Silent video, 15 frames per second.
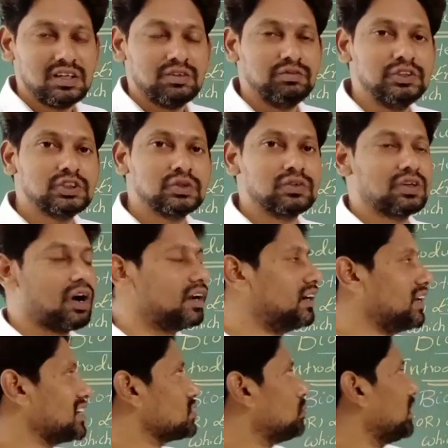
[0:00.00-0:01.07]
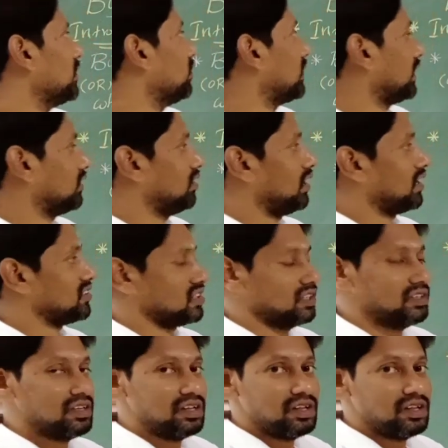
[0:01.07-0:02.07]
We should call it as biotechnology.